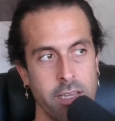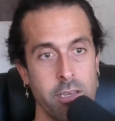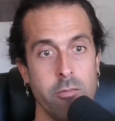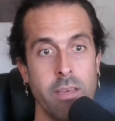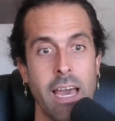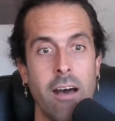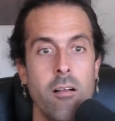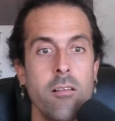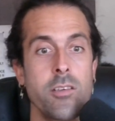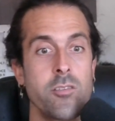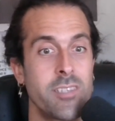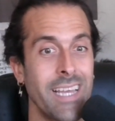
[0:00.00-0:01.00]
You yell,
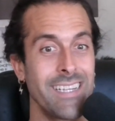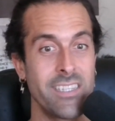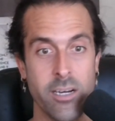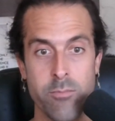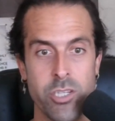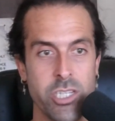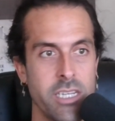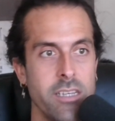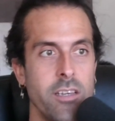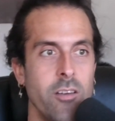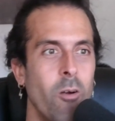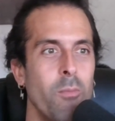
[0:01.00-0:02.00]
you say dumb shit
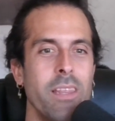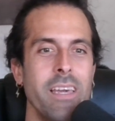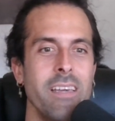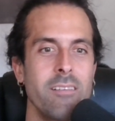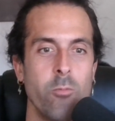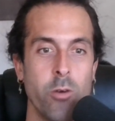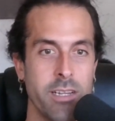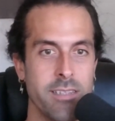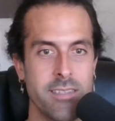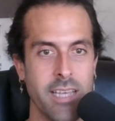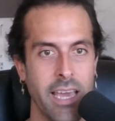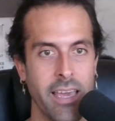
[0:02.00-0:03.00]
you normally wouldn't
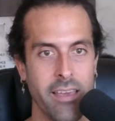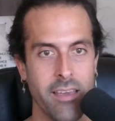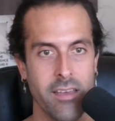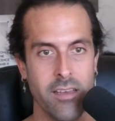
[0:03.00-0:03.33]
say,